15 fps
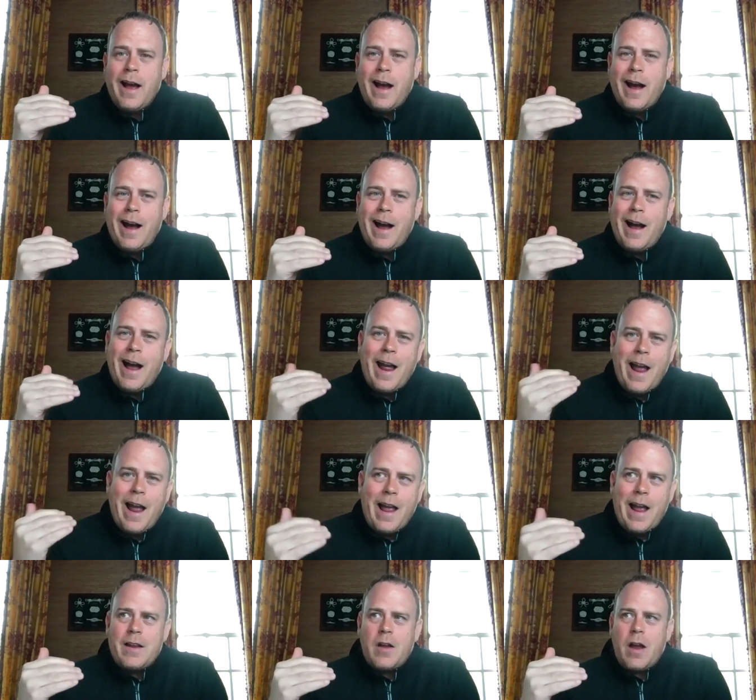Uh, I,
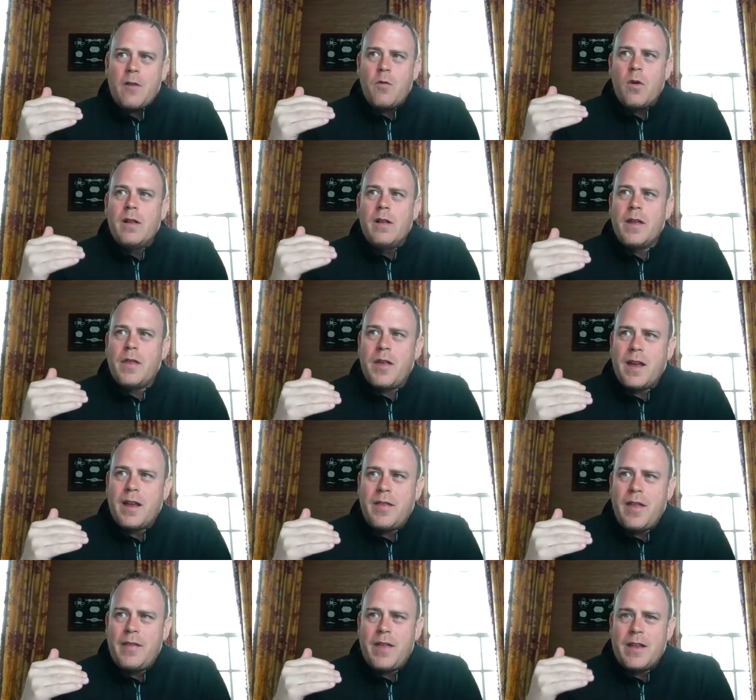I, really think that